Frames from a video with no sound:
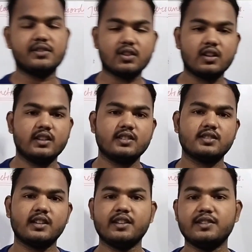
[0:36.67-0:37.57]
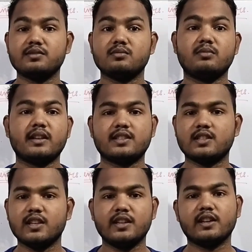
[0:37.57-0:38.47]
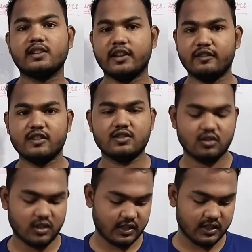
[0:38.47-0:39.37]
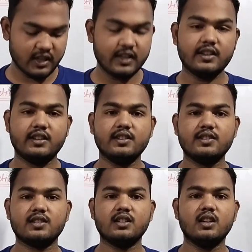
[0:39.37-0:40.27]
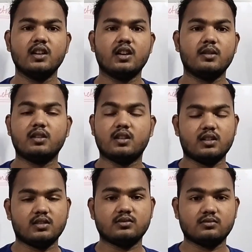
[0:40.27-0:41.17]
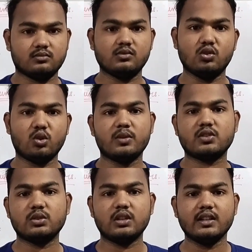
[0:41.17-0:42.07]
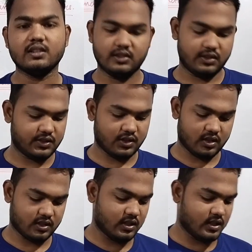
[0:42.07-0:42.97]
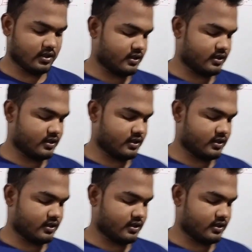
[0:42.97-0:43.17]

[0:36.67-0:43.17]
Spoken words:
disorders that is Myasthenia Gravis. Okay, it is a neuromuscular disorder.